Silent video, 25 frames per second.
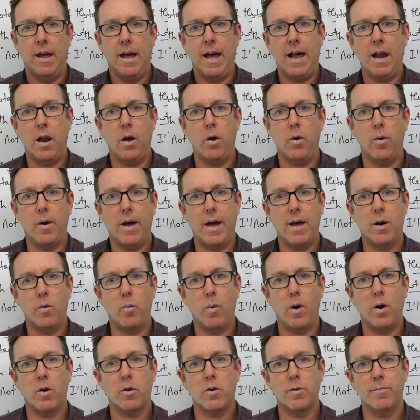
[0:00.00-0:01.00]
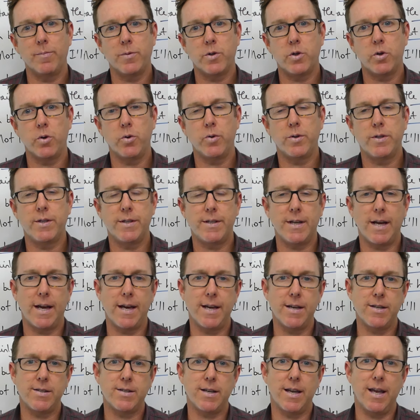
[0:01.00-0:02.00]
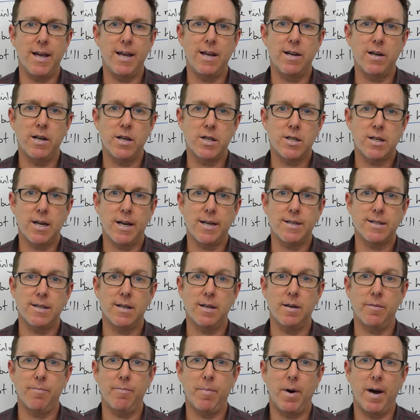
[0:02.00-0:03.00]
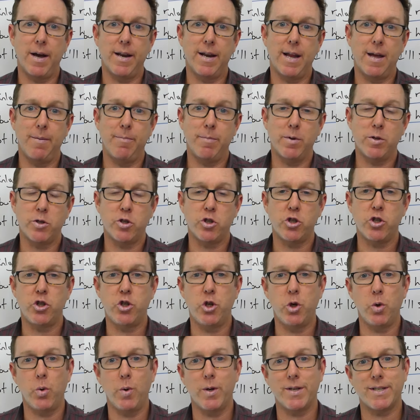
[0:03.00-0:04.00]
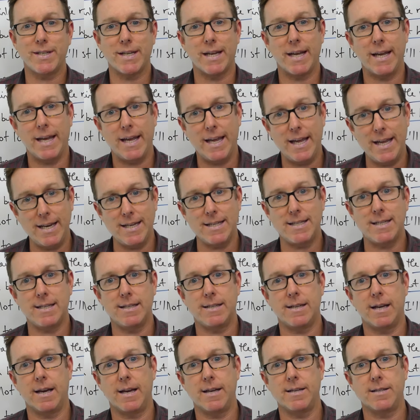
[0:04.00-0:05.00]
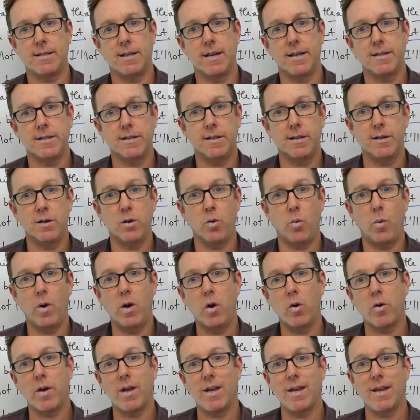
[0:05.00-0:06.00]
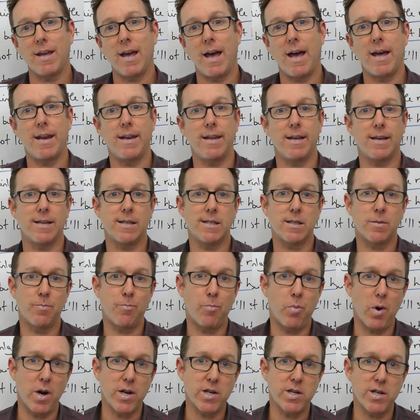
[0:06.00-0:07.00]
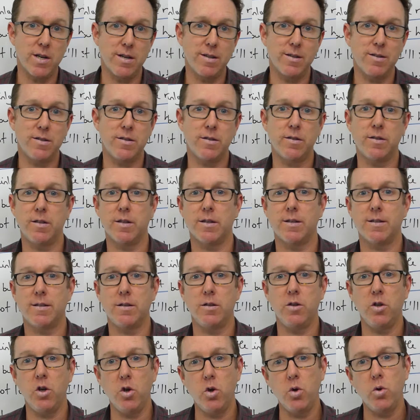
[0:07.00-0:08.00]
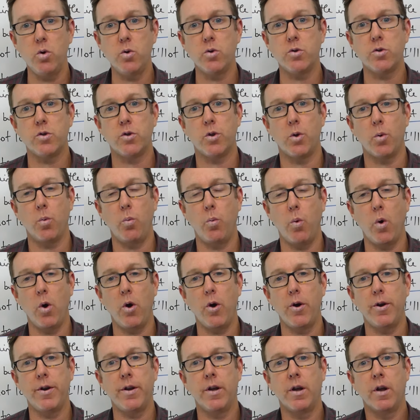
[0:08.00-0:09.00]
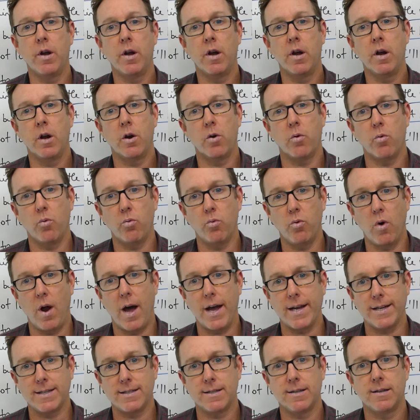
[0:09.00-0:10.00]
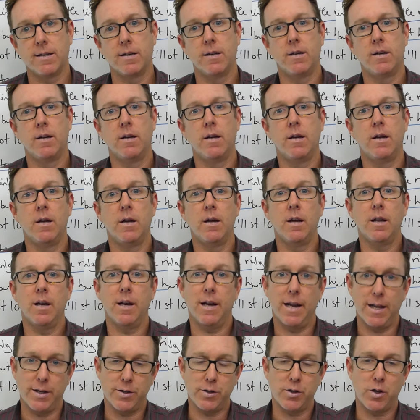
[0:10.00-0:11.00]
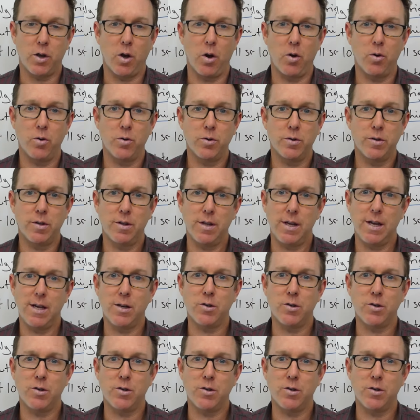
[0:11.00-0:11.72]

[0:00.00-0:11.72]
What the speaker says: Hello and welcome to today's English lesson. My name is Stuart. In today's lesson, we're looking at expressions that use the word right. Let's go to the